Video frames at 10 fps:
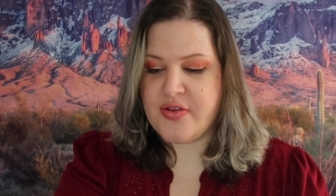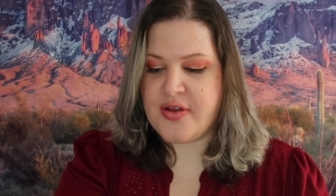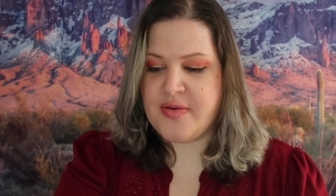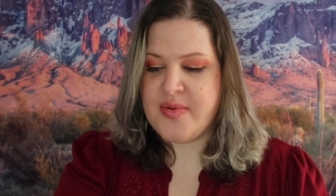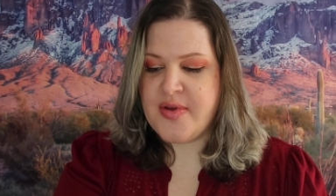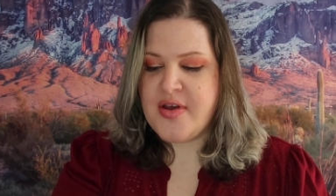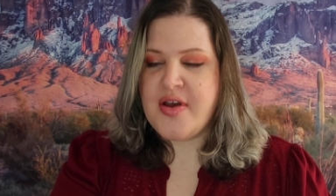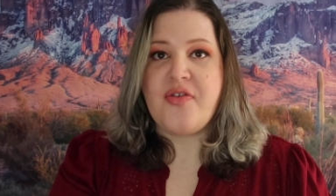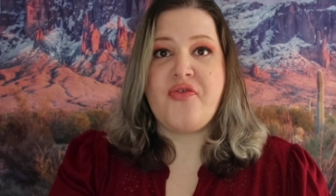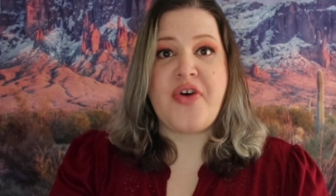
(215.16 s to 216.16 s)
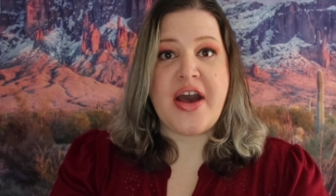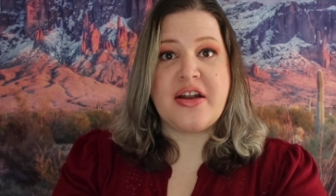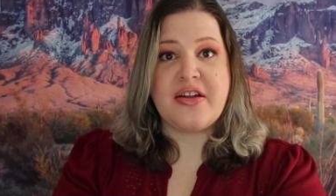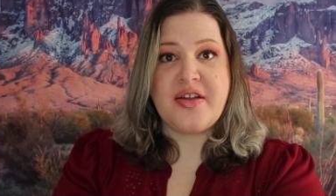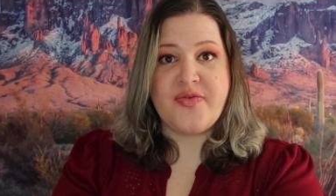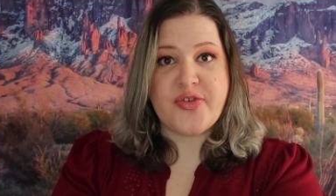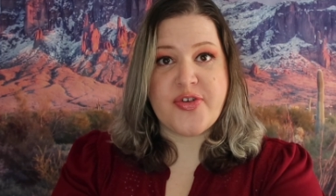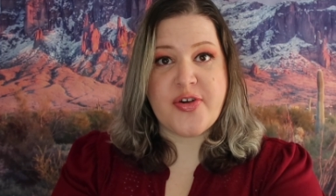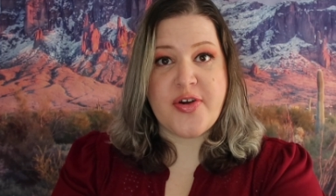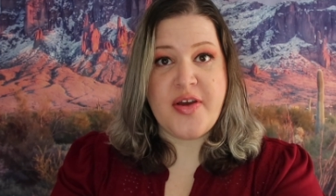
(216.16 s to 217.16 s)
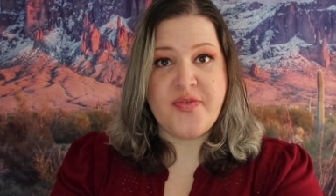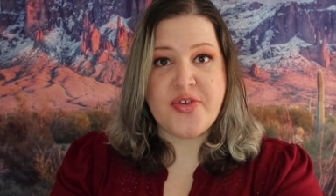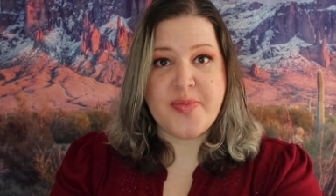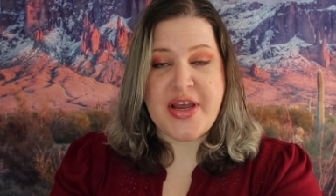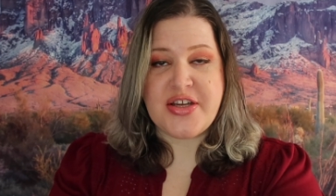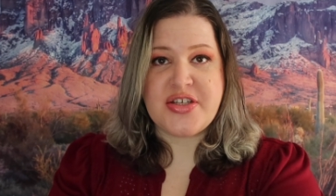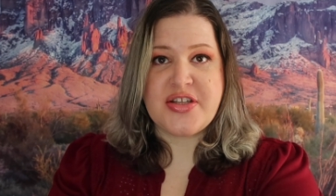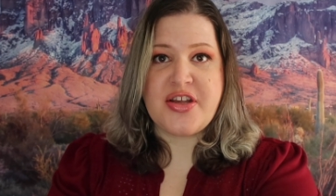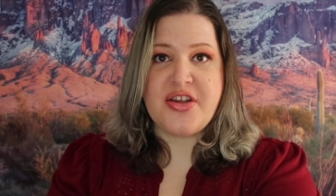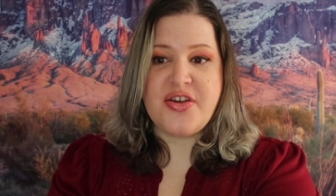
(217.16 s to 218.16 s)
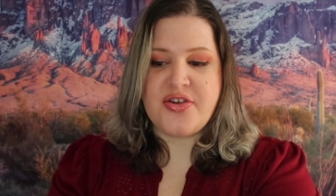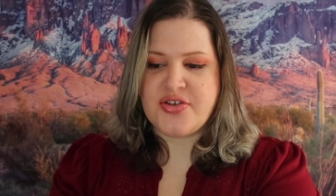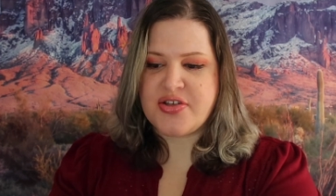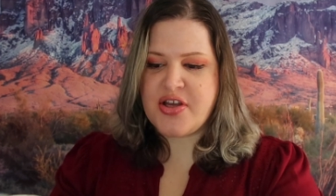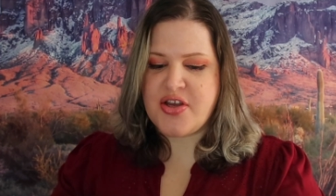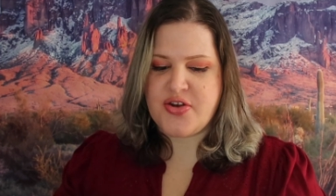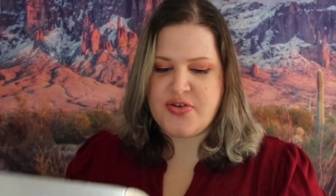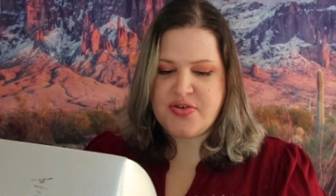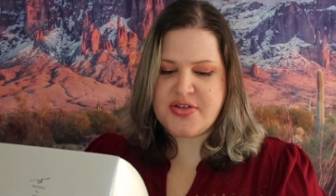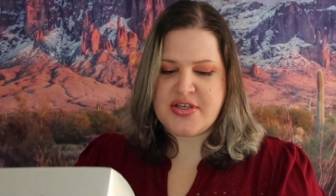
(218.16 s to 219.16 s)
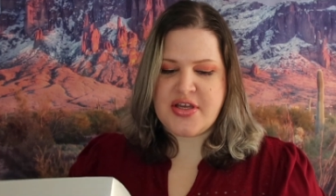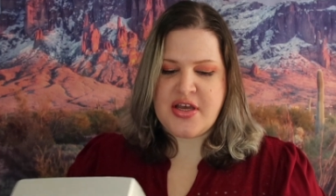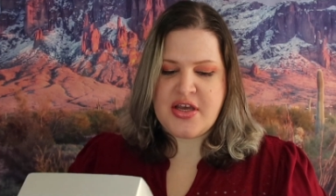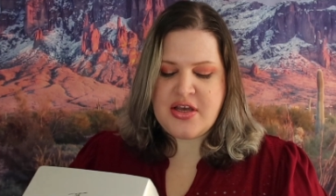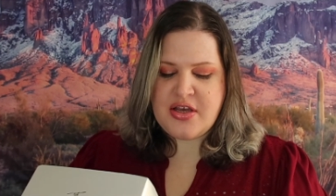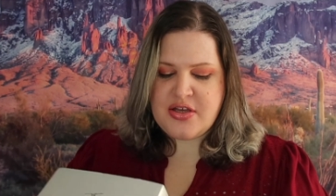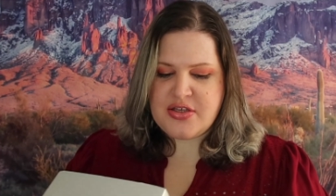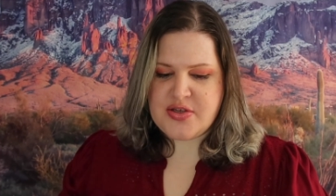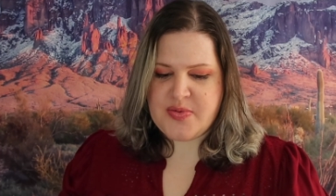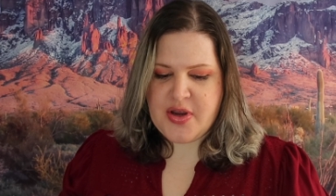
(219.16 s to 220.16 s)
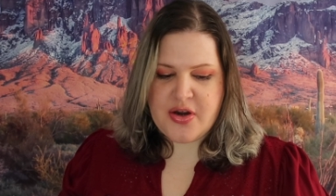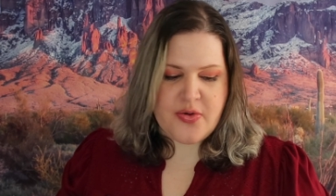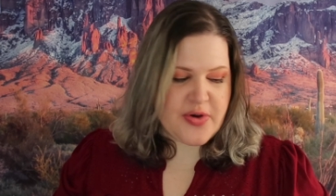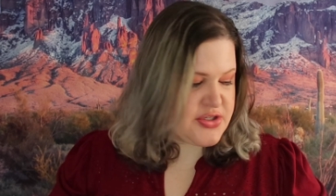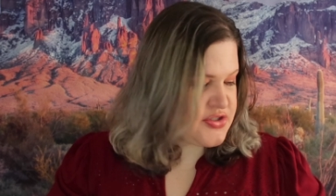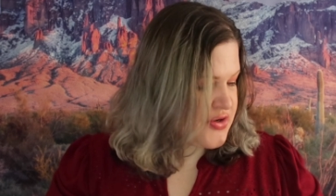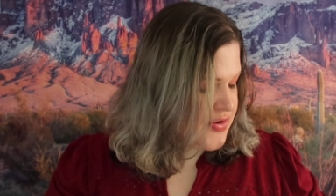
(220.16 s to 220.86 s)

all the vital information that you usually use. So we are going to